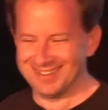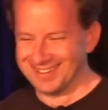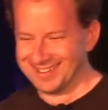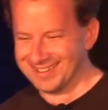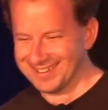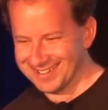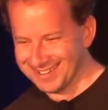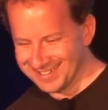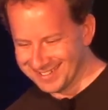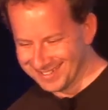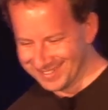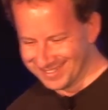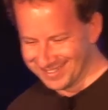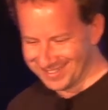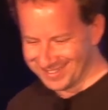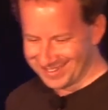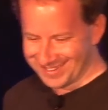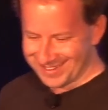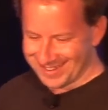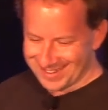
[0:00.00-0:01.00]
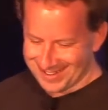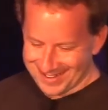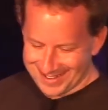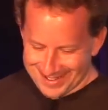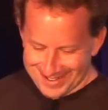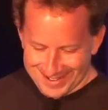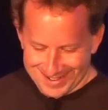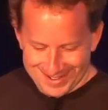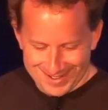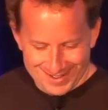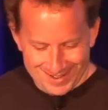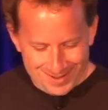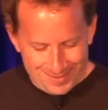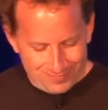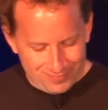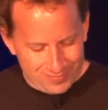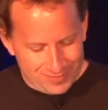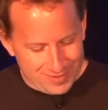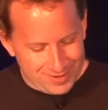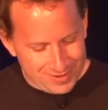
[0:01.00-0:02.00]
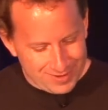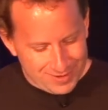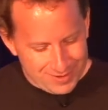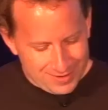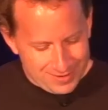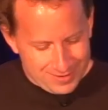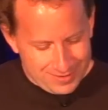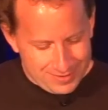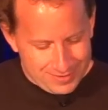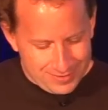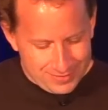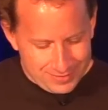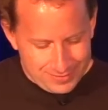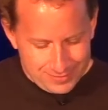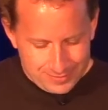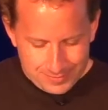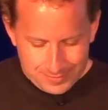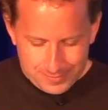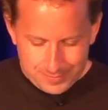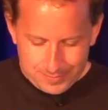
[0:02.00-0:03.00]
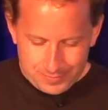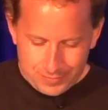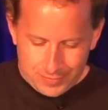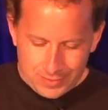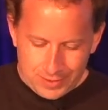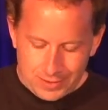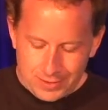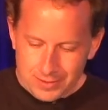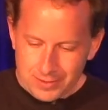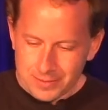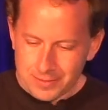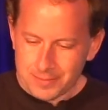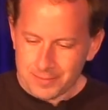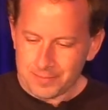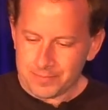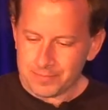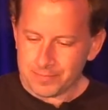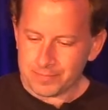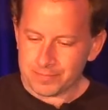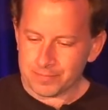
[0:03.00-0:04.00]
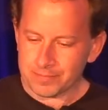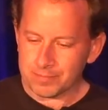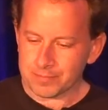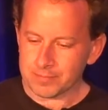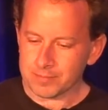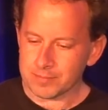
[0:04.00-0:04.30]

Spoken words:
Nothing is said.